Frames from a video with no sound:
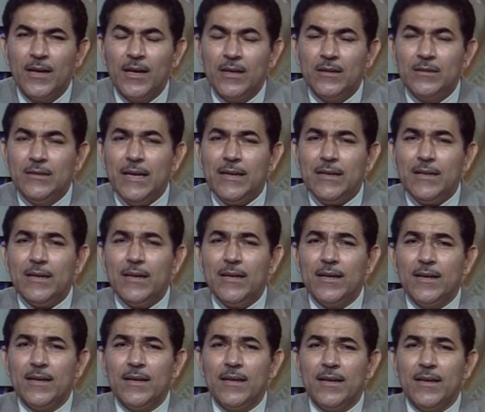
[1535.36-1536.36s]
That
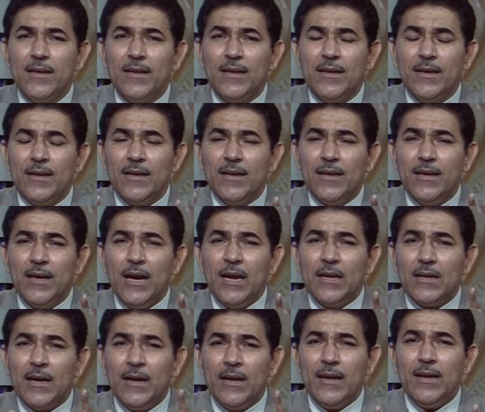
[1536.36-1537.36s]

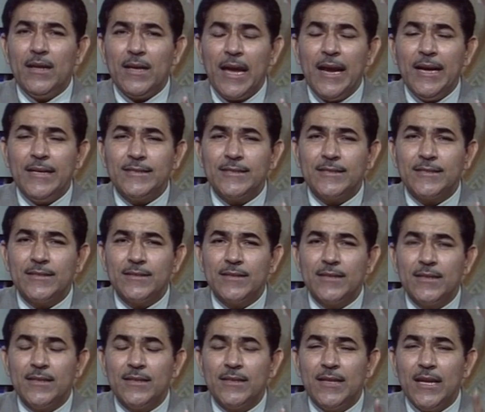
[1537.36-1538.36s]
it
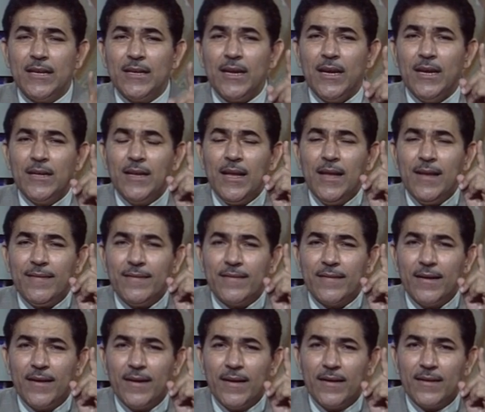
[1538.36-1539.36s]
indicates that it is
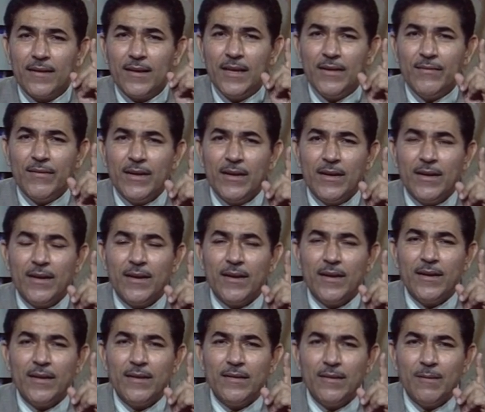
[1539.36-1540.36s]
even
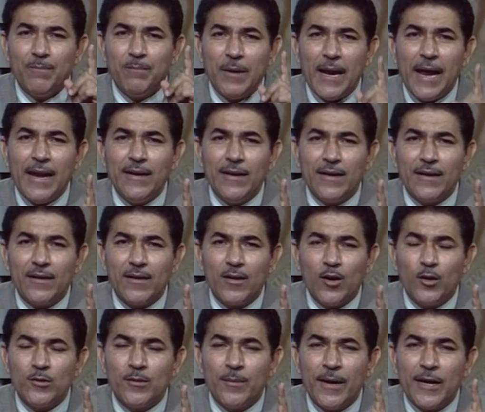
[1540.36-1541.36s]
the planning
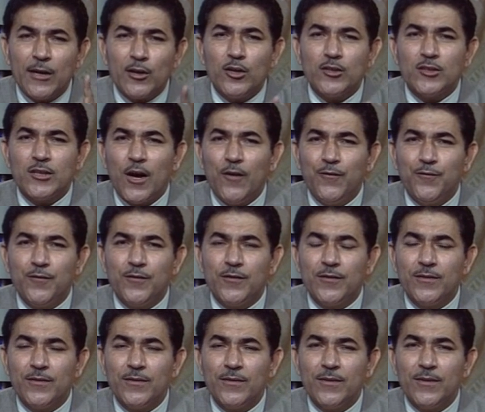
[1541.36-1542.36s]
of the
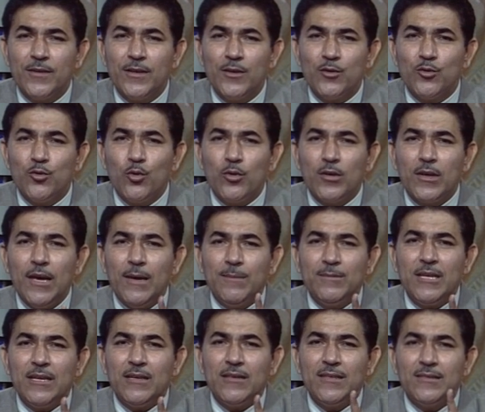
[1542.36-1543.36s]
Microsoft to keep
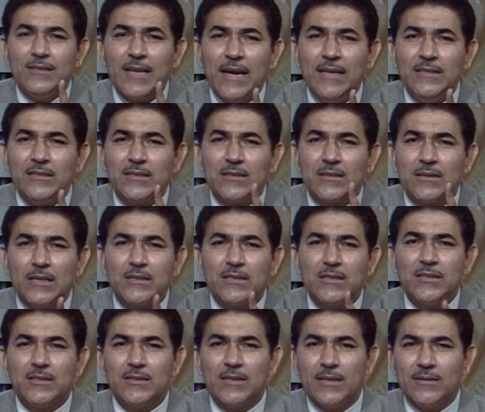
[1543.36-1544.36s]
their designs
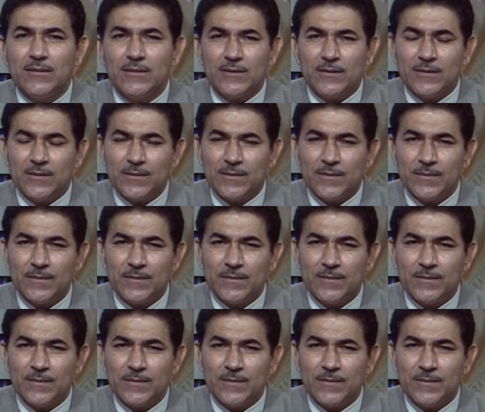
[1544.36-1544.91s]
consistent,